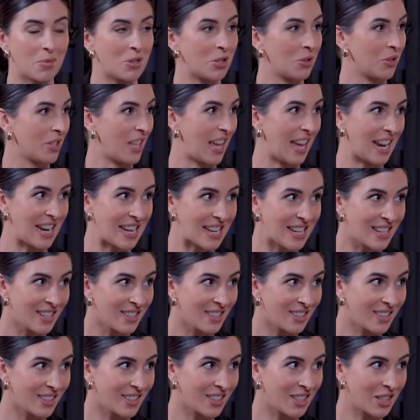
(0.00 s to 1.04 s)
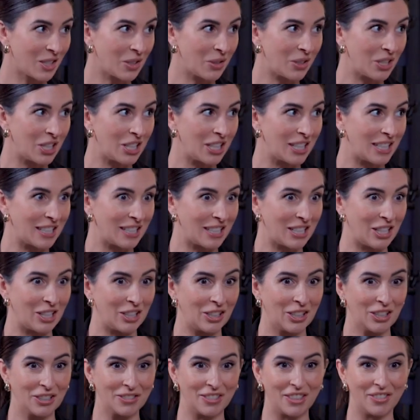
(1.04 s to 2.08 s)
until the 80s, which is,
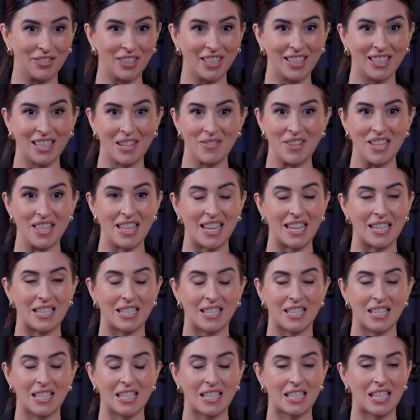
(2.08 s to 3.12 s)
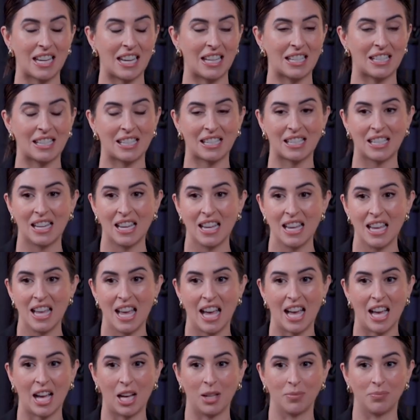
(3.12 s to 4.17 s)
horrific. I mean, they didn't test
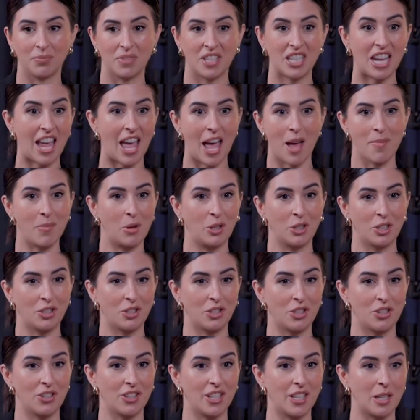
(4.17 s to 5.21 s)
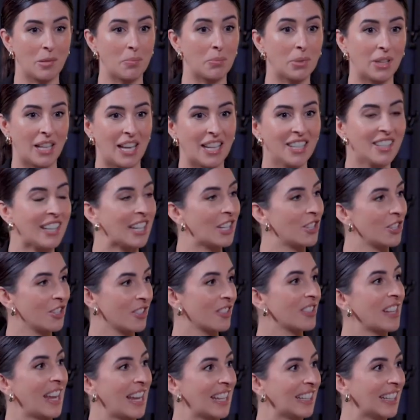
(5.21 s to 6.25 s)
tampons using blood, they use
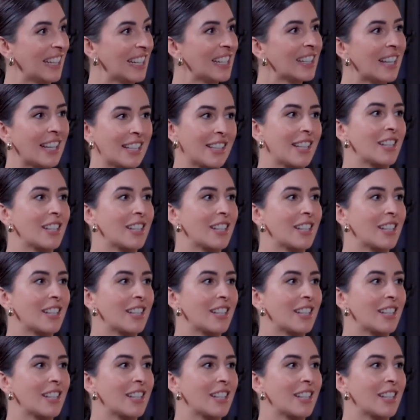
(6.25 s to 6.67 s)
saline. Like